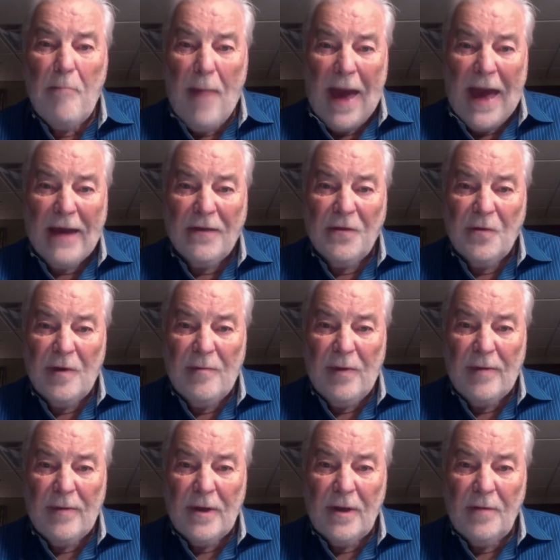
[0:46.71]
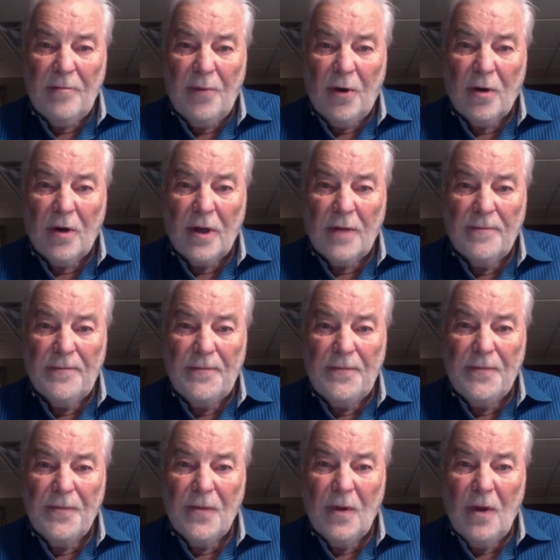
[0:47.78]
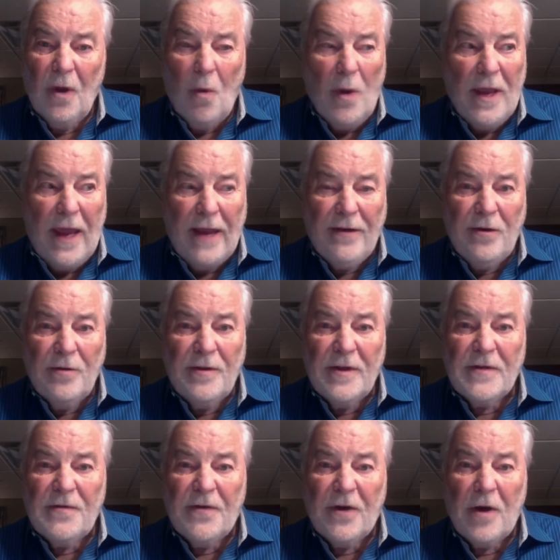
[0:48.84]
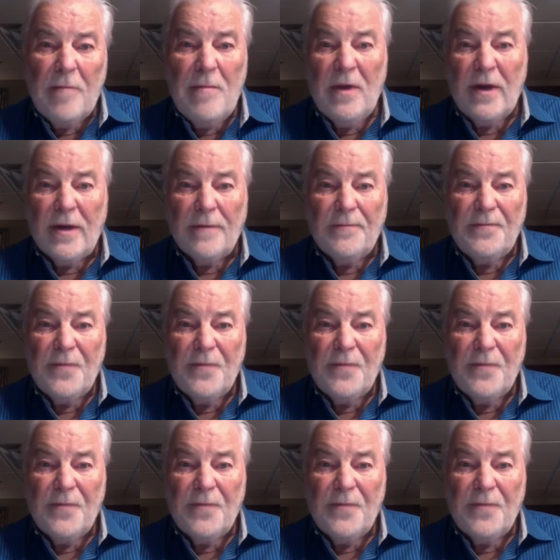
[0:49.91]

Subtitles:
back the Republican Party. We can't do it this very minute.